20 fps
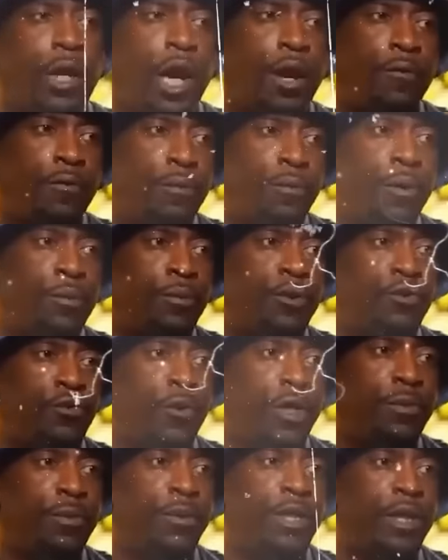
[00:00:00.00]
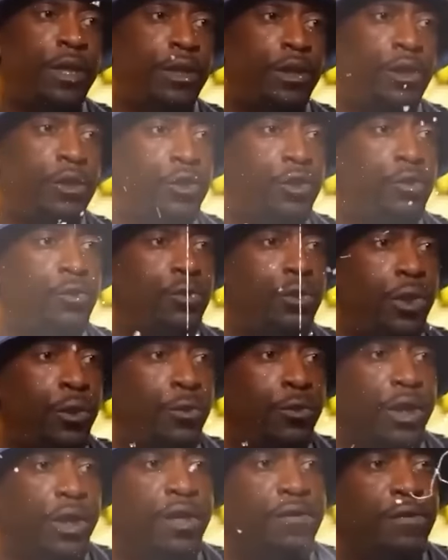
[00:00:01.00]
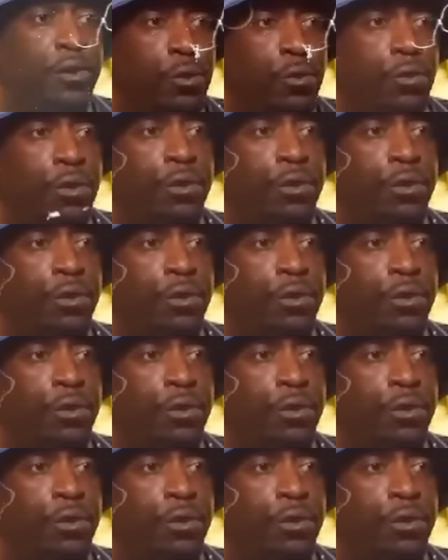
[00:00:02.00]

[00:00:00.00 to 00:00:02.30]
I remember Dre being in the studio and giving